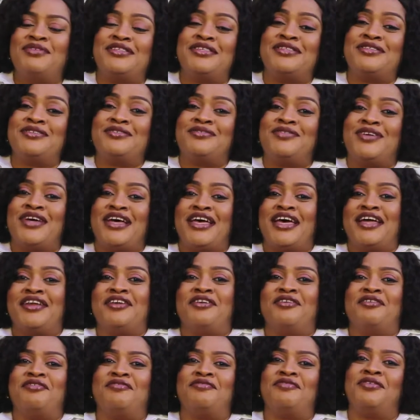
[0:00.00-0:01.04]
Mrs. Uduak
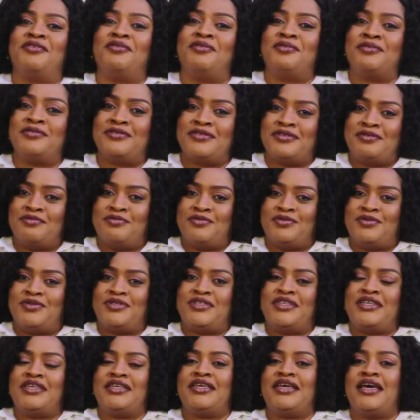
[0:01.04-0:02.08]
Ani-Effiong owns a
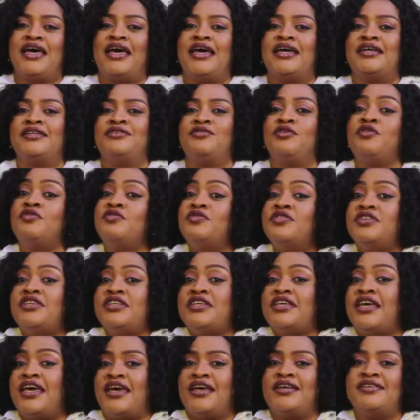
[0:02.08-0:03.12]
boutique, and over
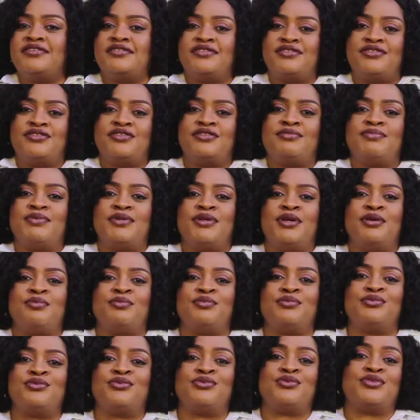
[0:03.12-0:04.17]
the years, she's been
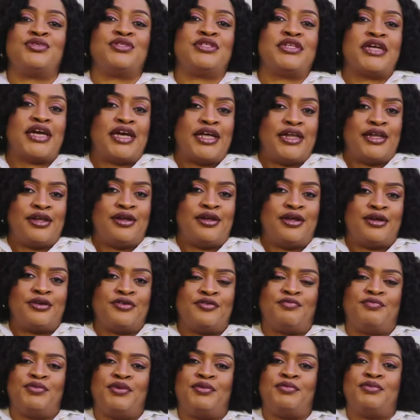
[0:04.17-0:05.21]
able to style a lot
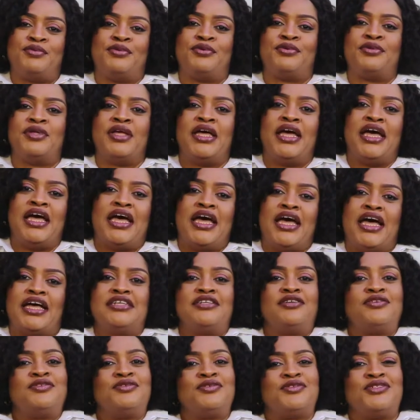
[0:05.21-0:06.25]
of people.
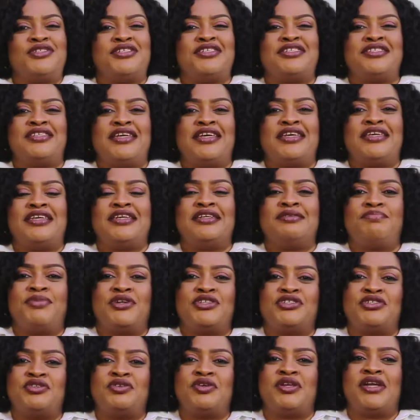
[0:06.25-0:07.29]
And also, she's taking
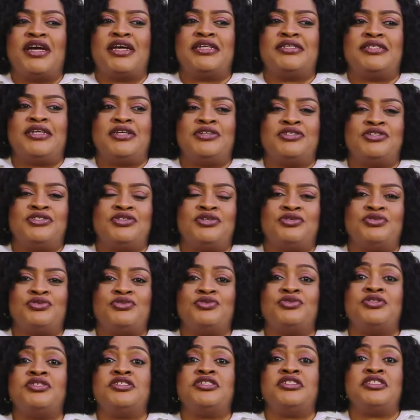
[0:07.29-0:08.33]
particular attention
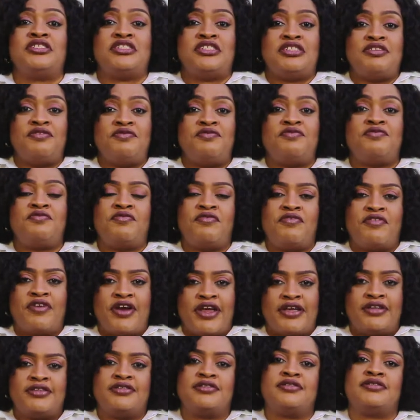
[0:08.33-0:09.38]
to the
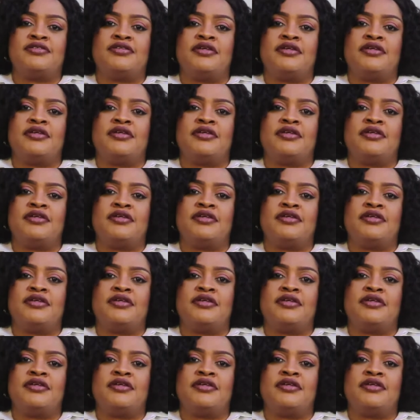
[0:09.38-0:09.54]
different